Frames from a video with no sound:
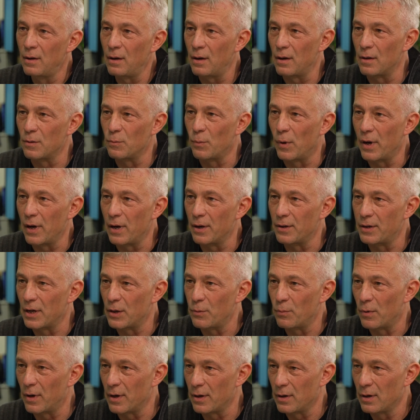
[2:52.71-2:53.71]
And via
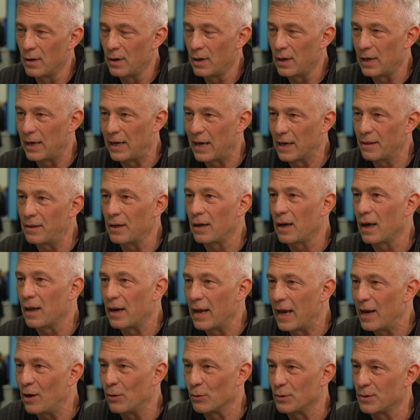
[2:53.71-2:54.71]
that one, getting an
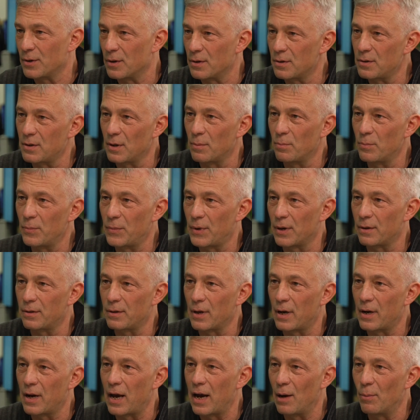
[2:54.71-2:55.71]
ecosystem that
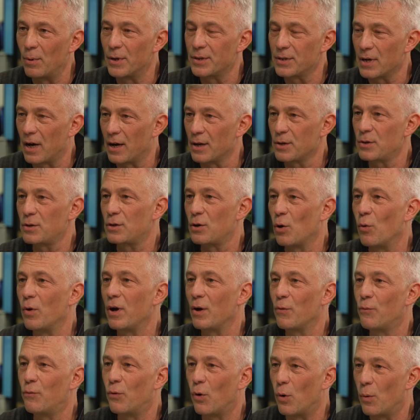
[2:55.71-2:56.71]
enables us
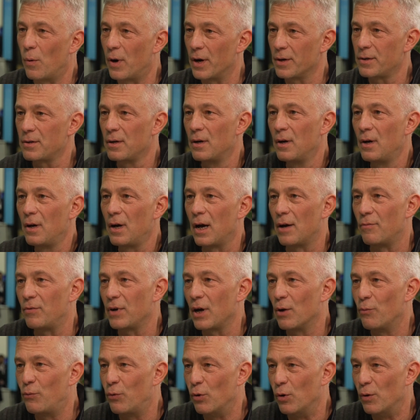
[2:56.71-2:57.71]
going forward,
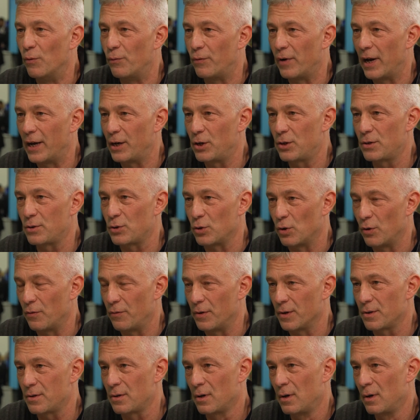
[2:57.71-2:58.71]
having a full-fledged
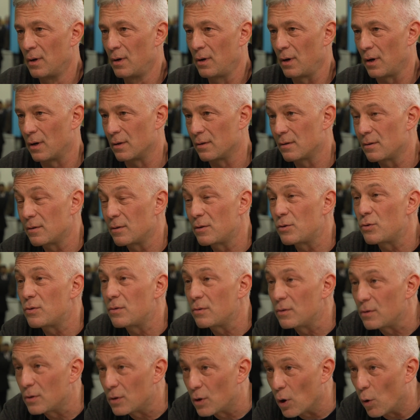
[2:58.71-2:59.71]
service and
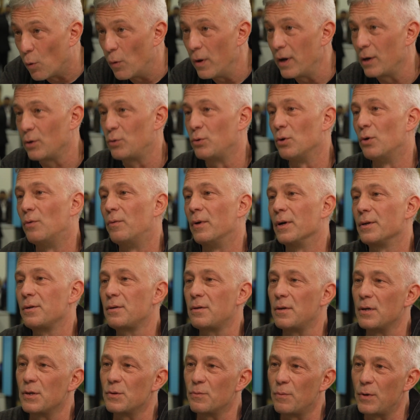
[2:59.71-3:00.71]
going towards
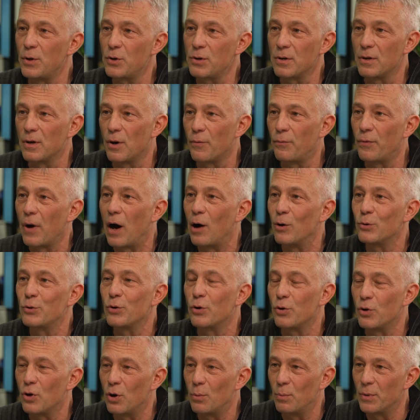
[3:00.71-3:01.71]
this vision of
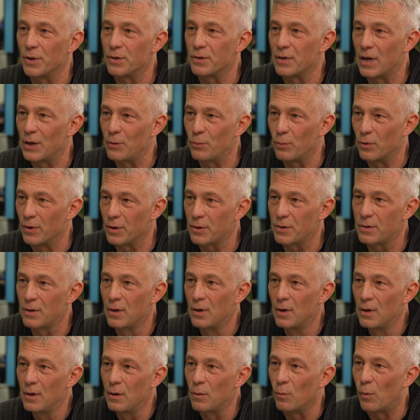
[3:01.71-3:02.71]
autonomous networks
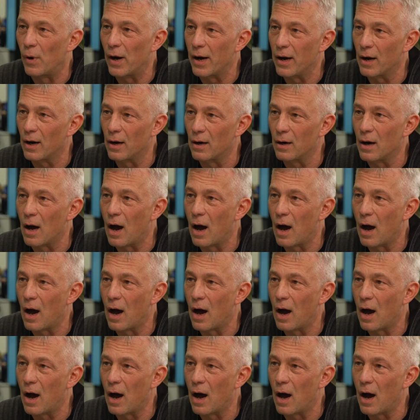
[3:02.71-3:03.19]
via